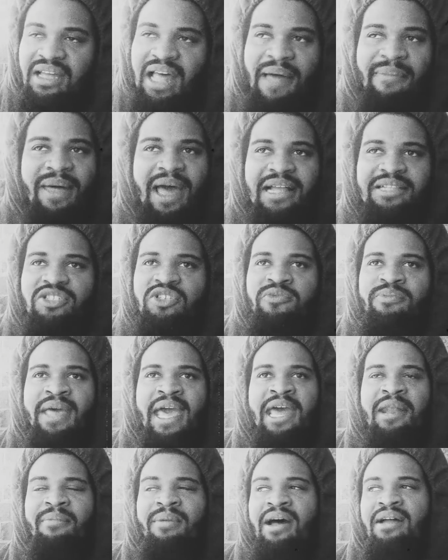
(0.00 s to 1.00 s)
I'm not too
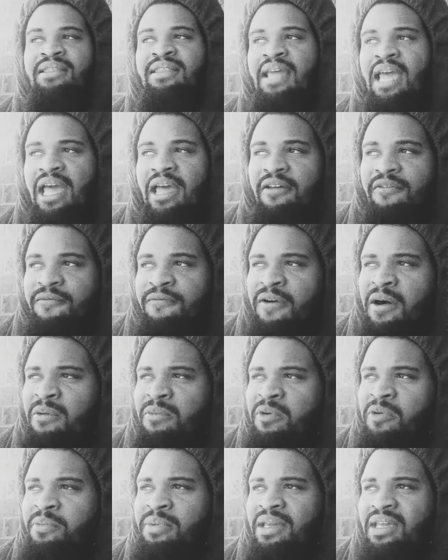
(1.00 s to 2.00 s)
mad about that
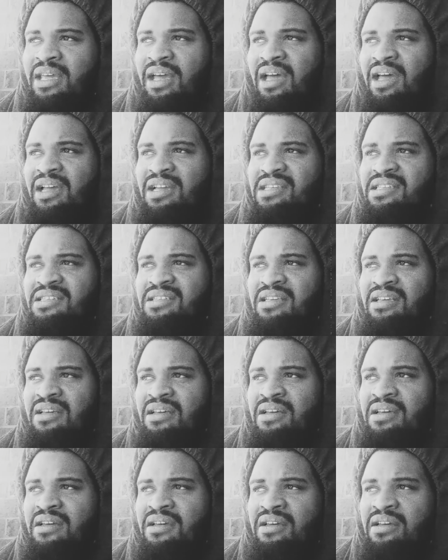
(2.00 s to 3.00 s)
fumble because
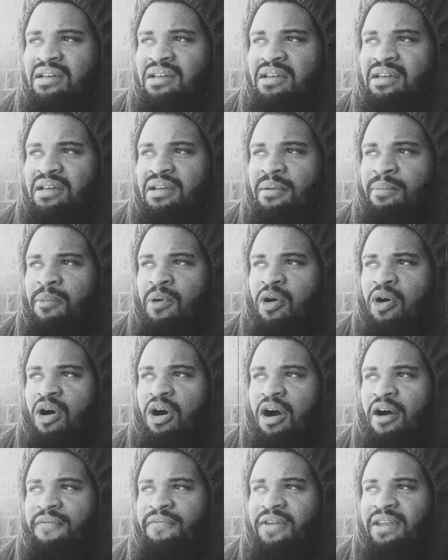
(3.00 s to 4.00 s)
more
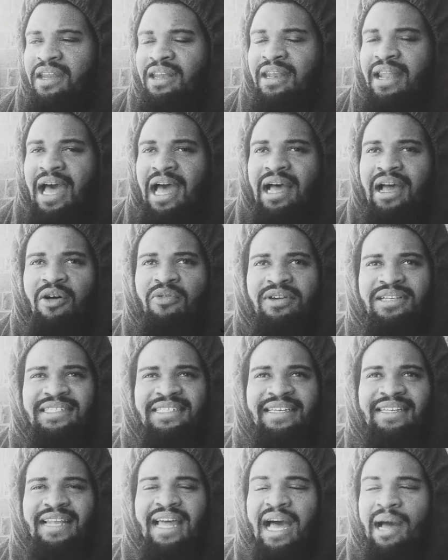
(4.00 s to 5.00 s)
often than not, I want to
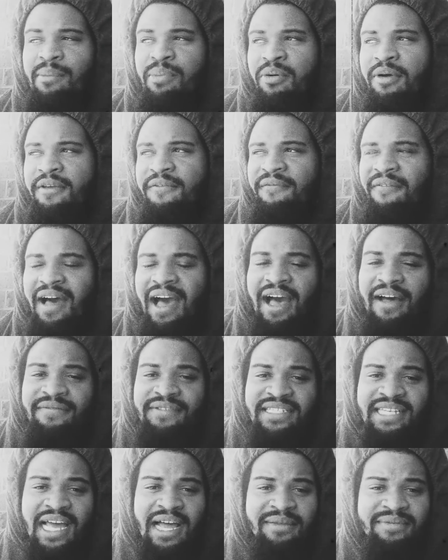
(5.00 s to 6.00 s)
say
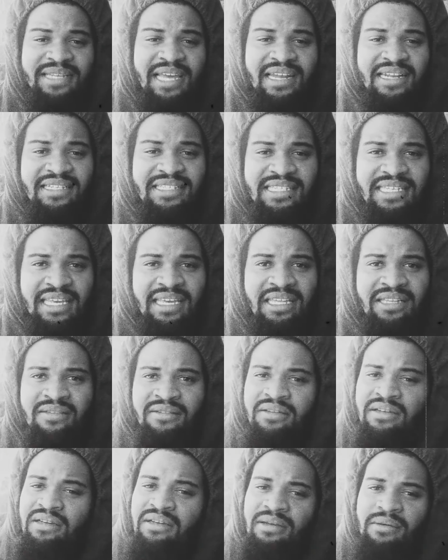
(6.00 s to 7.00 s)
9.5 times out of
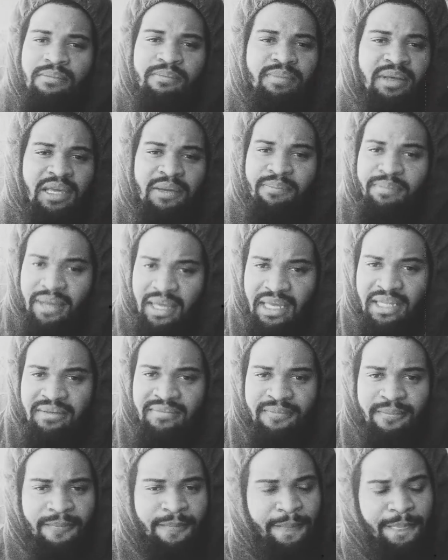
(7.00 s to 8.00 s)
10, Big Ben,
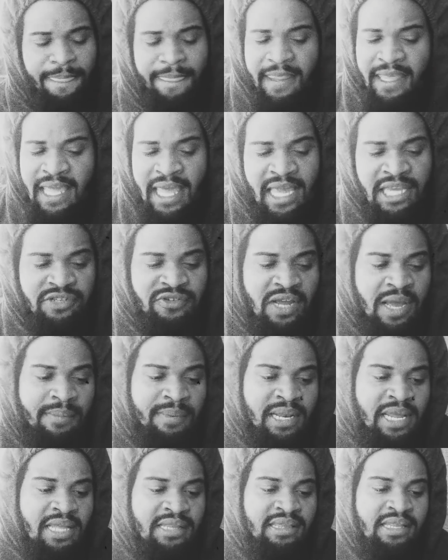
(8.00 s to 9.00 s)
he ain't
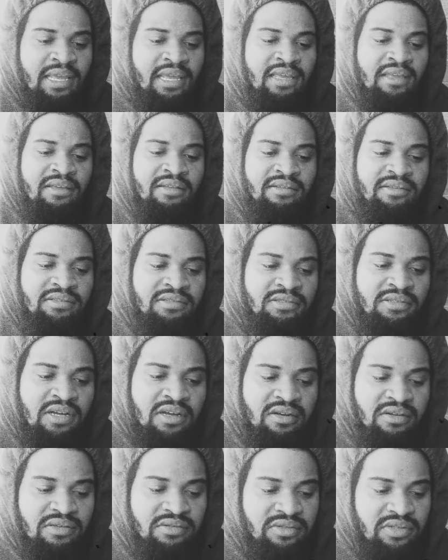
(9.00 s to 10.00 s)
dropping that thing. You
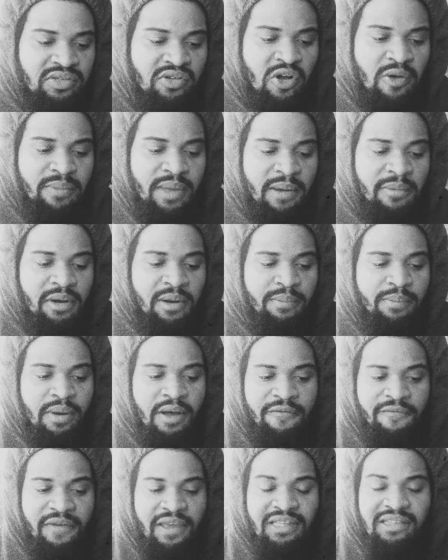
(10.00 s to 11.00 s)
know, he's going to be able to
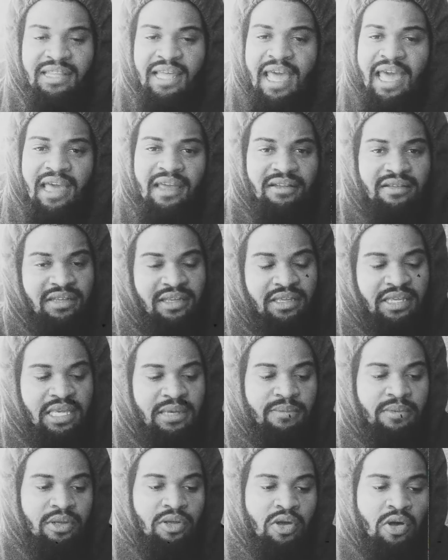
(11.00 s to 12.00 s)
pump fake that and
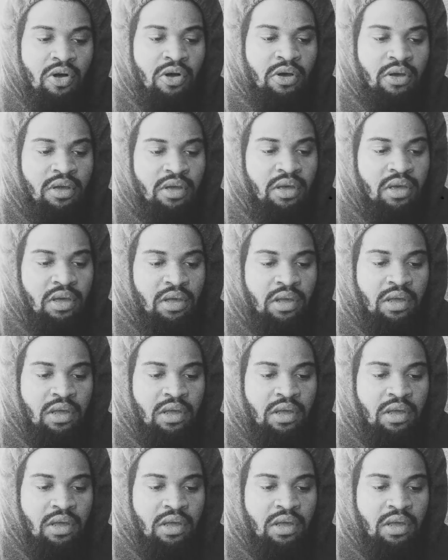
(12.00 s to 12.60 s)
keep it going.